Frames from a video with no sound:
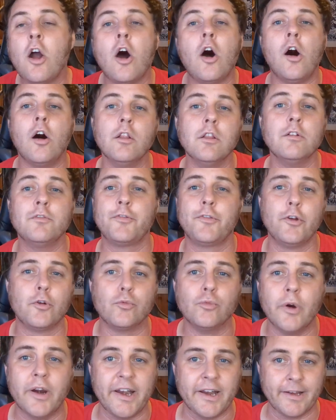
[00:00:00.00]
Call of the
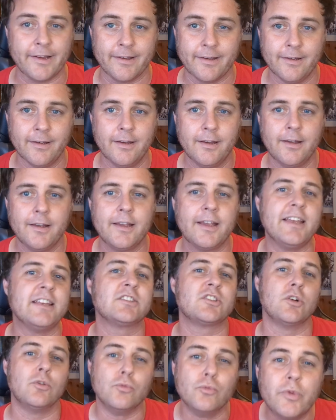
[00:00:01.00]
Ring
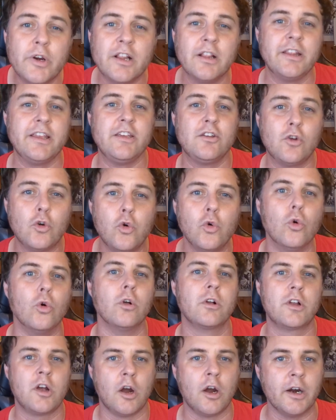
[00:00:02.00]
is a really
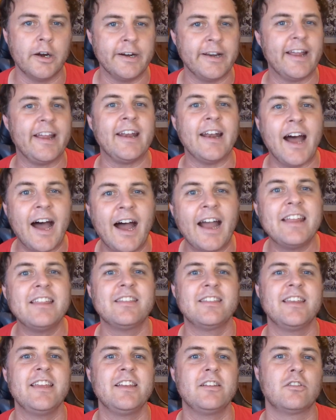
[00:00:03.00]
cool card, and I
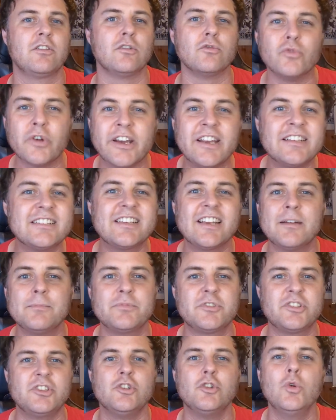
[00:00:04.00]
think the Ring
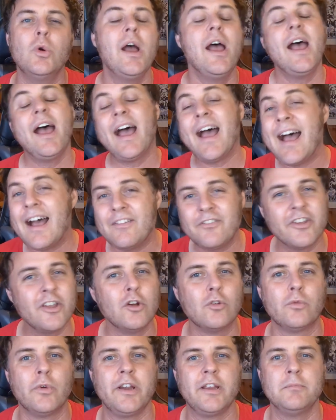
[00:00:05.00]
tempts you. Having
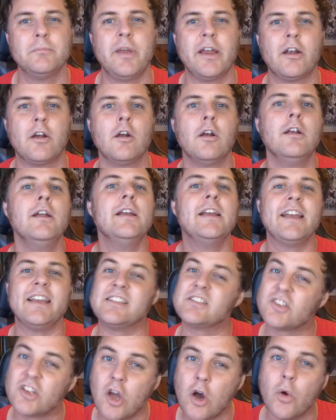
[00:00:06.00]
a Ring Bearer
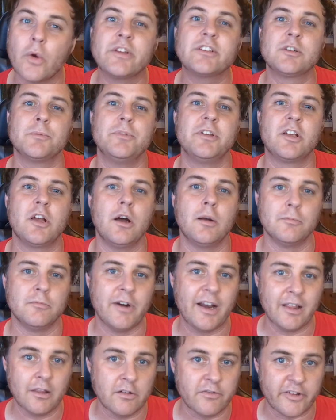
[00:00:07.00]
is going to become
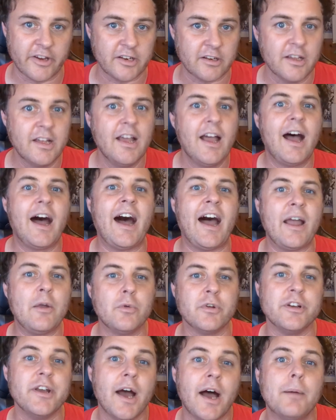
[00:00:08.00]
relevant. I
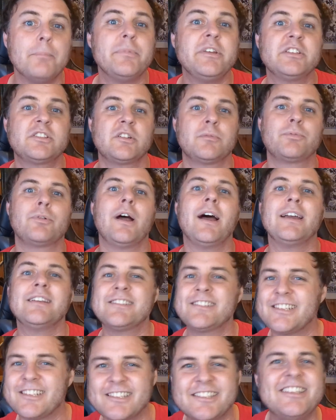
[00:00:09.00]
would not be
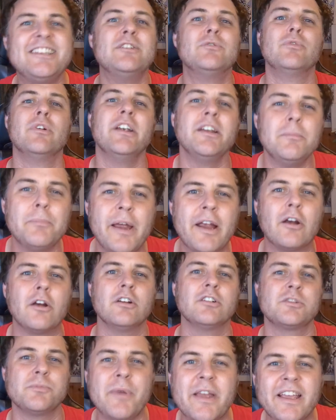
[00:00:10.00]
surprised to see Ring
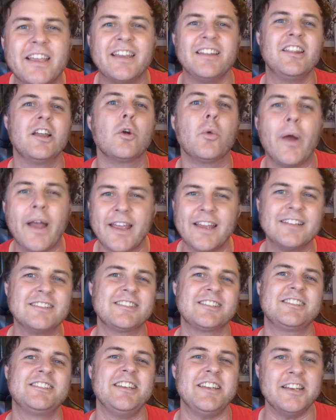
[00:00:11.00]
Bearers making their way
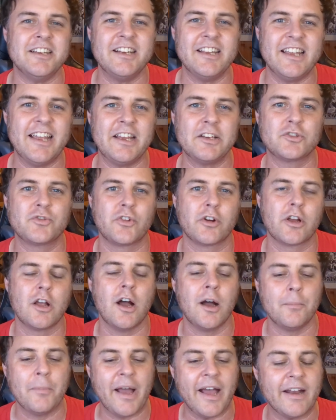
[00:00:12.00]
into cEDH for
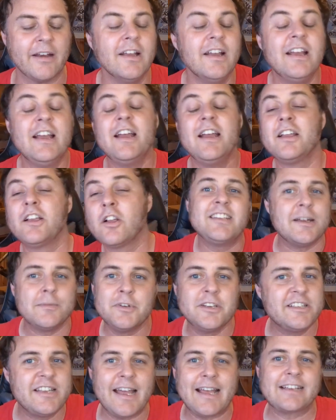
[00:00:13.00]
combat.
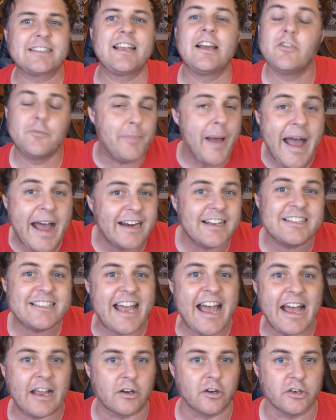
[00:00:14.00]
Timid decks have bad
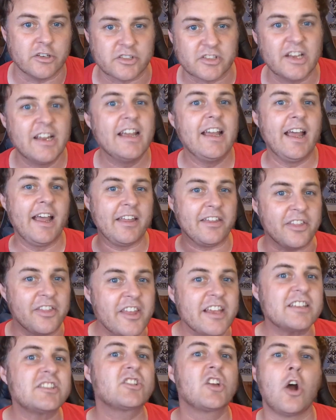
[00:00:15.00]
attackers.
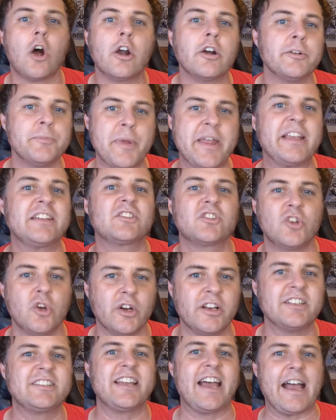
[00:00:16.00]
This card makes
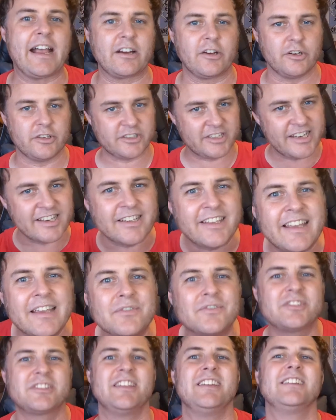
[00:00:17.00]
good attackers. It
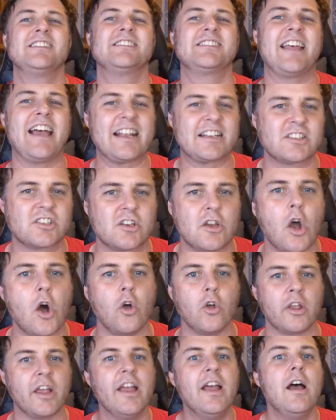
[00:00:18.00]
gives things that
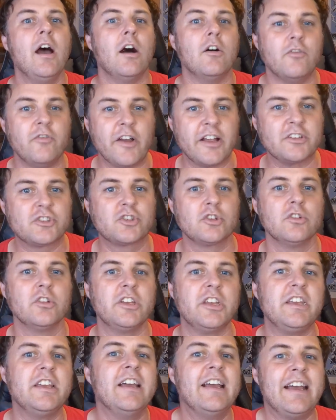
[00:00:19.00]
skulk.
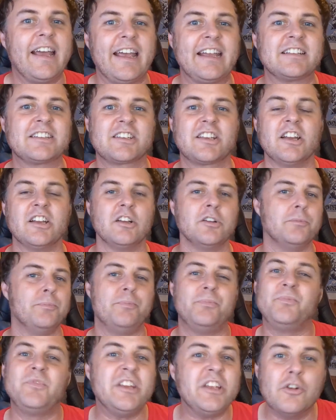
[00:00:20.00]
Eventually, it's gonna
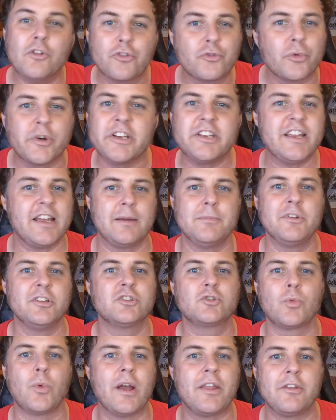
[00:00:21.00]
deal 3
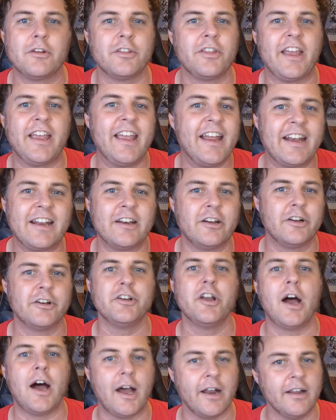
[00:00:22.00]
damage whether they hit it or
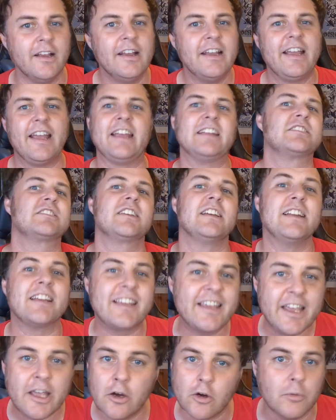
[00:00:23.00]
not. It's gonna
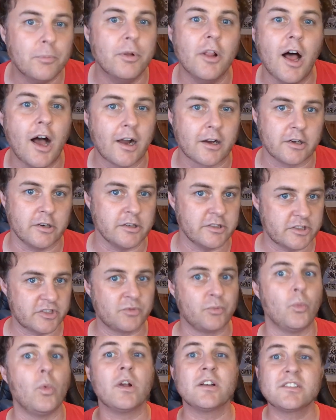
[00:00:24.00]
kill
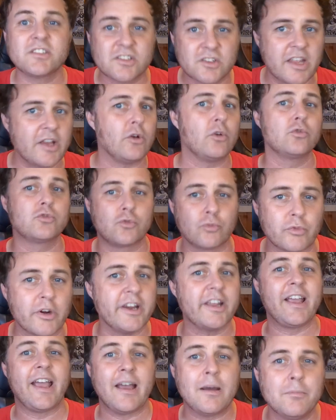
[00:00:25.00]
blockers. Once those
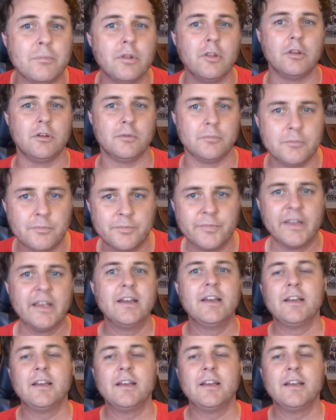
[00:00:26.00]
Ring Emblem